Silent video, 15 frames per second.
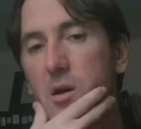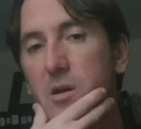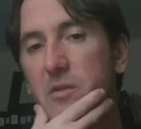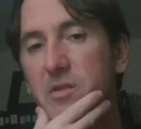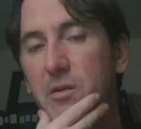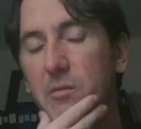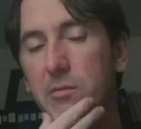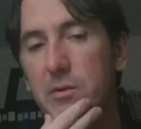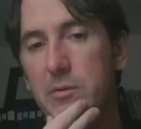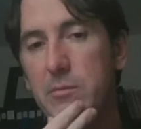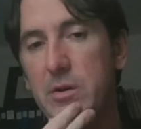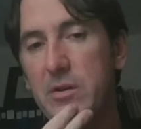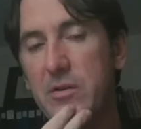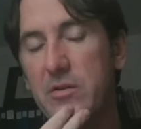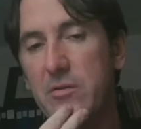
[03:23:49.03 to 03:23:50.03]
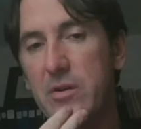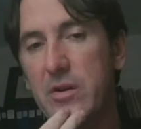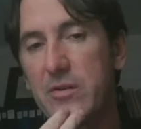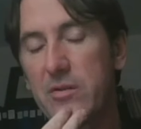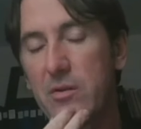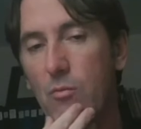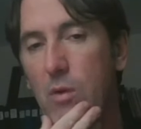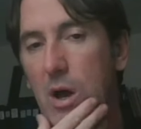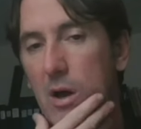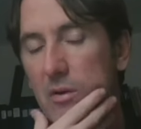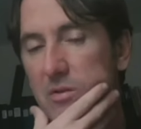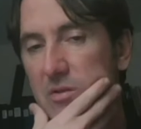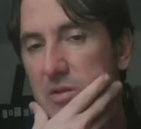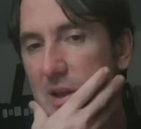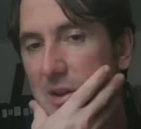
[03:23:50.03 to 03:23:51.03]
civil administration while
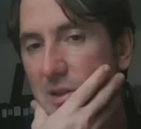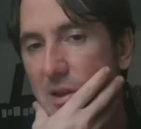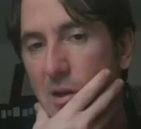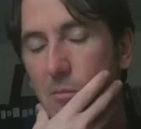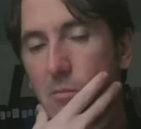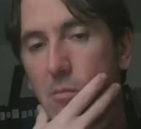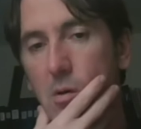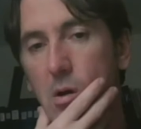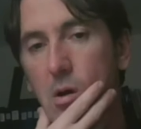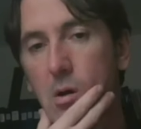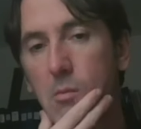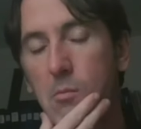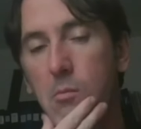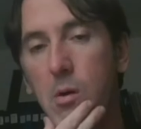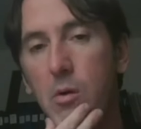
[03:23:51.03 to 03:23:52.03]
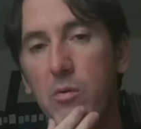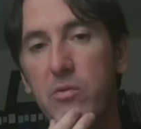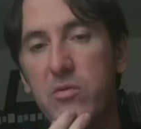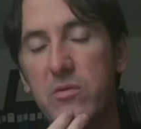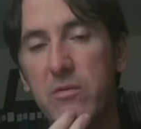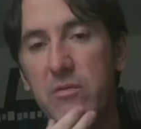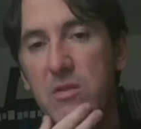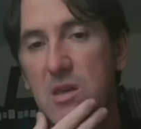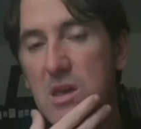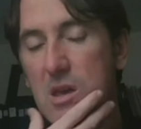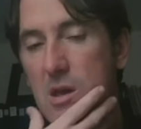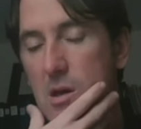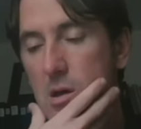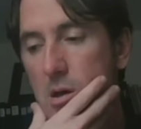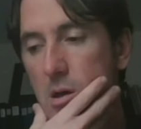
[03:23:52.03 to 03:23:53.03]
settling most of the
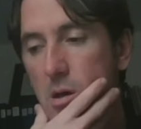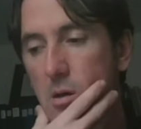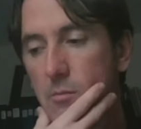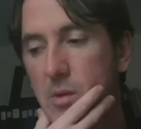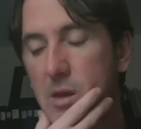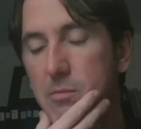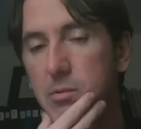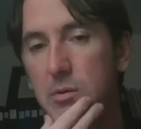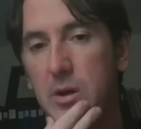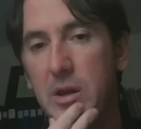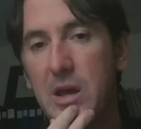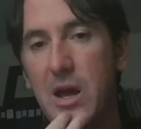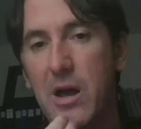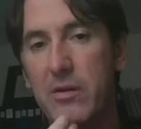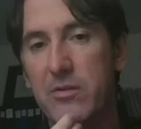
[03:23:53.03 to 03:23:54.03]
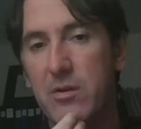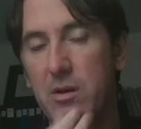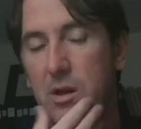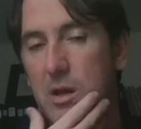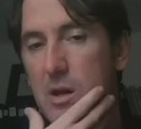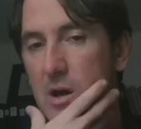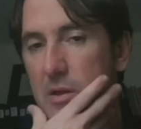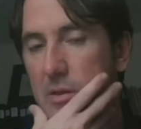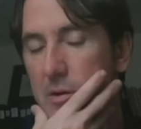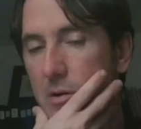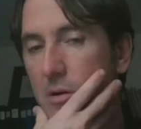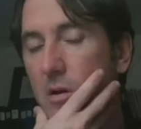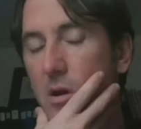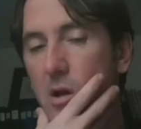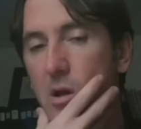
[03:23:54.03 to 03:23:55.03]
people in Gaza in
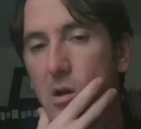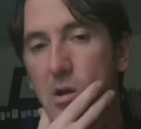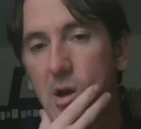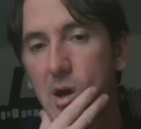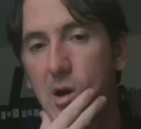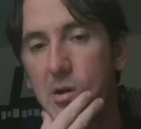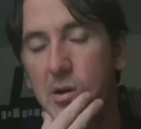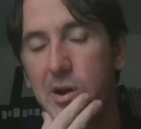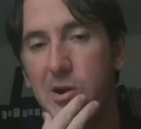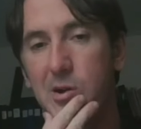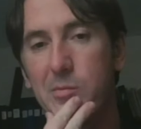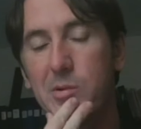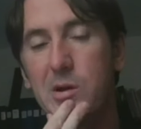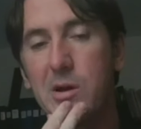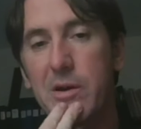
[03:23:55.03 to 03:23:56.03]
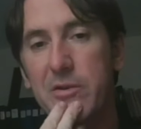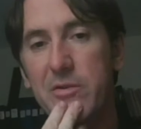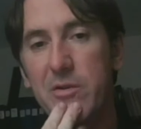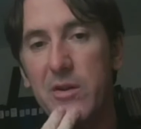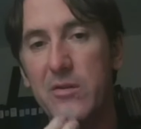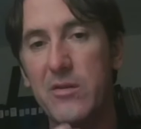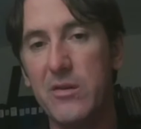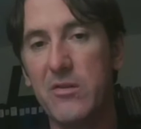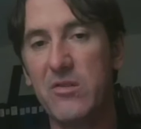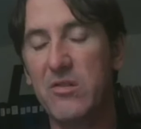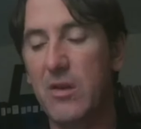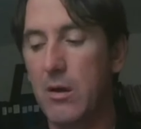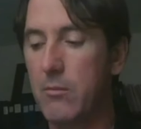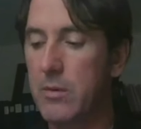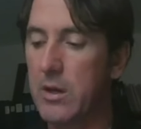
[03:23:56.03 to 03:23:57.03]
other Arab countries and
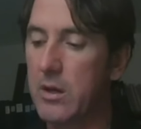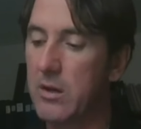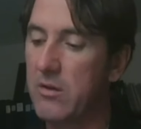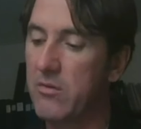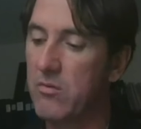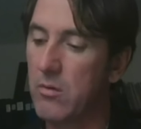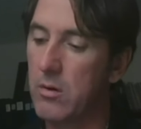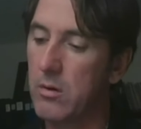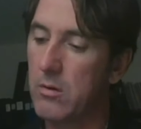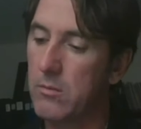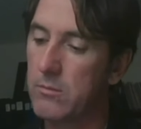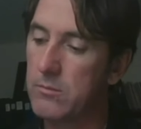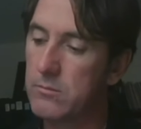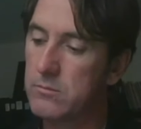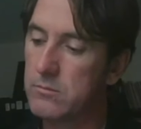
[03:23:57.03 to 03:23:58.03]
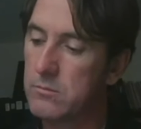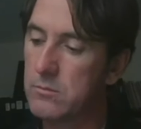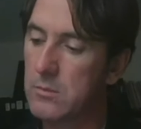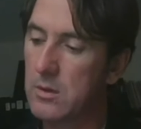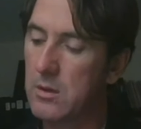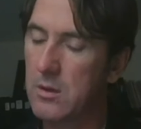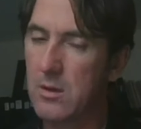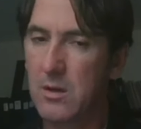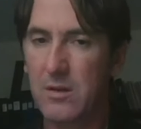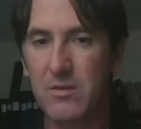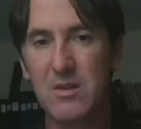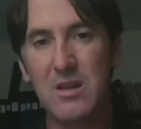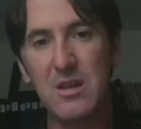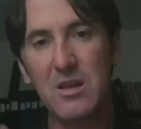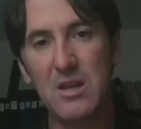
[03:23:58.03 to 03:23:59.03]
some in Israel.
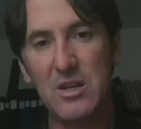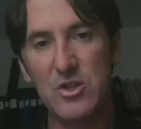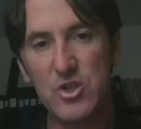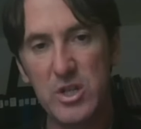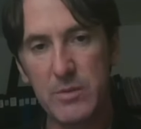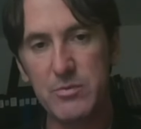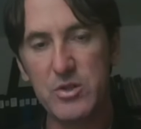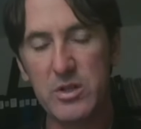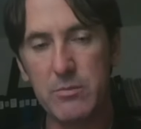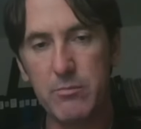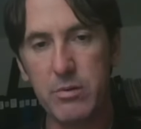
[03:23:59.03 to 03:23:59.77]
The Egyptian